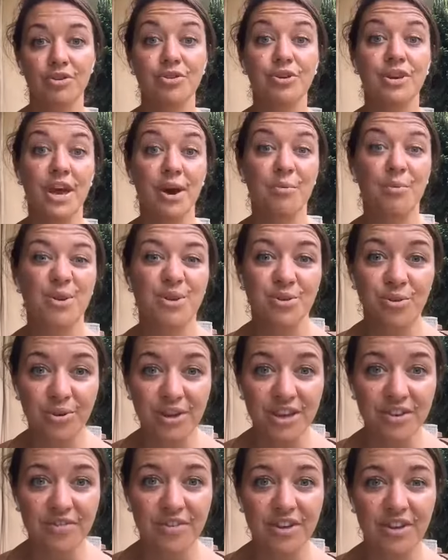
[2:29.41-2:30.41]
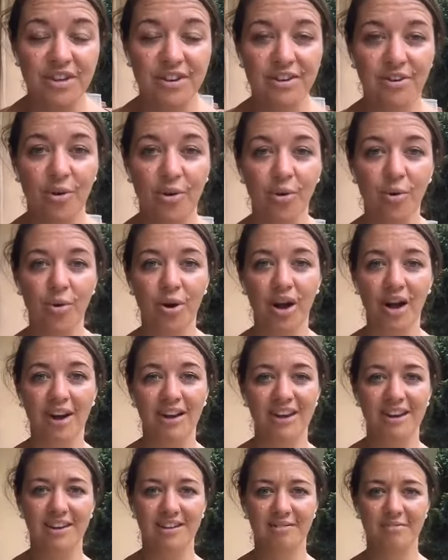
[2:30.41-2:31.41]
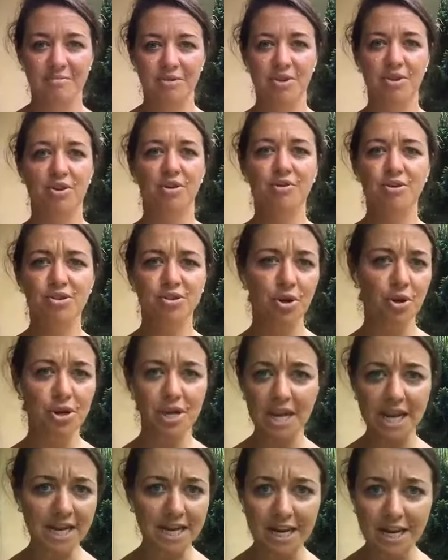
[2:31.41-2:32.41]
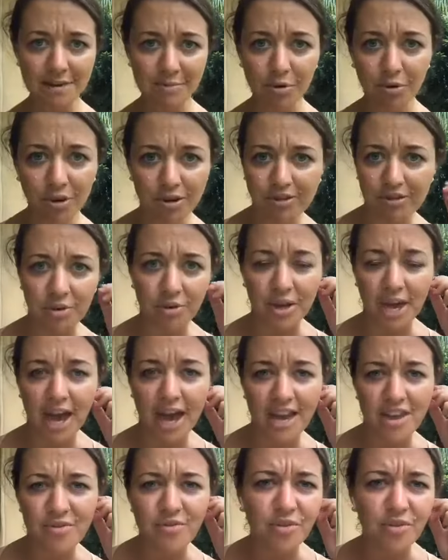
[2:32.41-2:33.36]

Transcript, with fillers: you get what you're given, or you know you don't need anymore. It's okay.